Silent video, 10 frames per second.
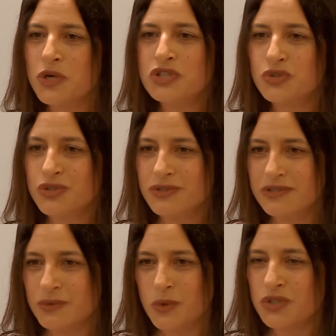What
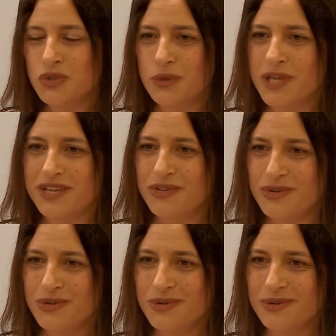should they
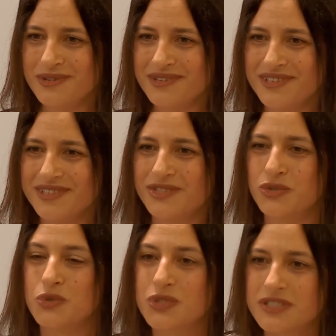do
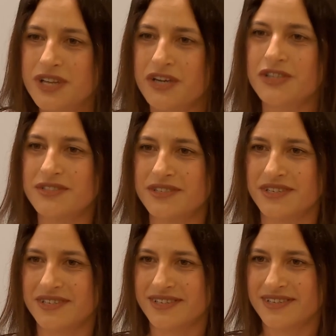to
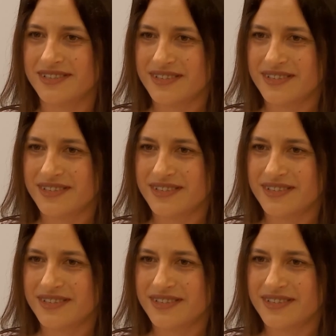start